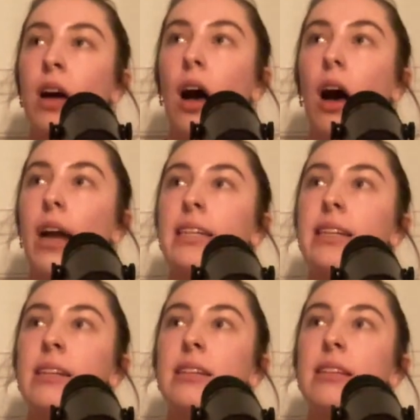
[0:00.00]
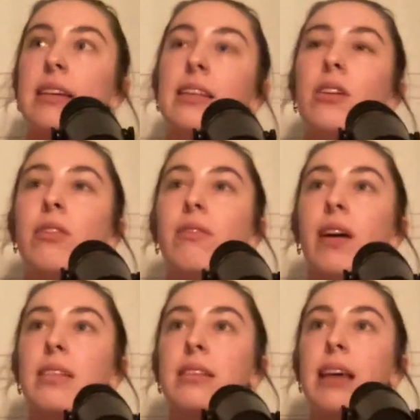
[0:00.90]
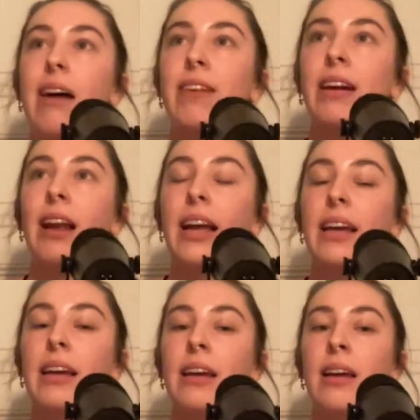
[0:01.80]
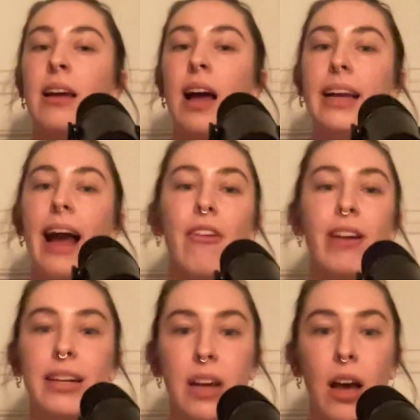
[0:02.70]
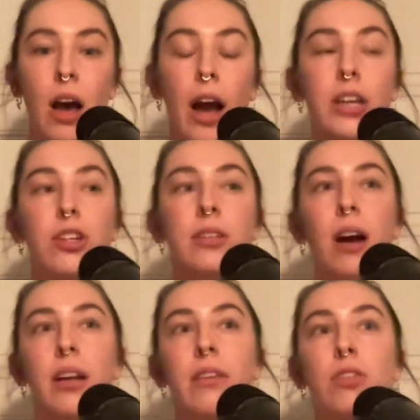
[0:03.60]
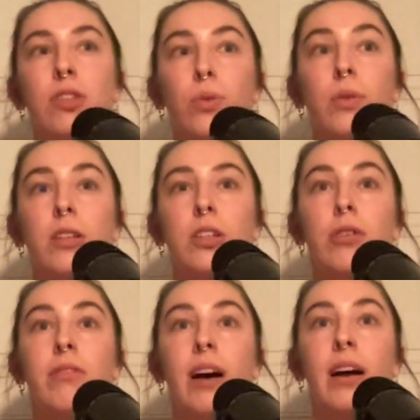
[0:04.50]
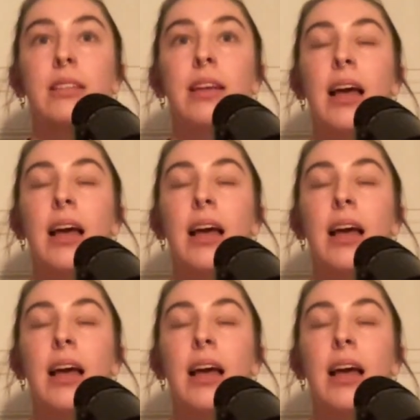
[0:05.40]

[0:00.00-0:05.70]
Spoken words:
I didn't see the universe as having like a character. I just kind of saw this universe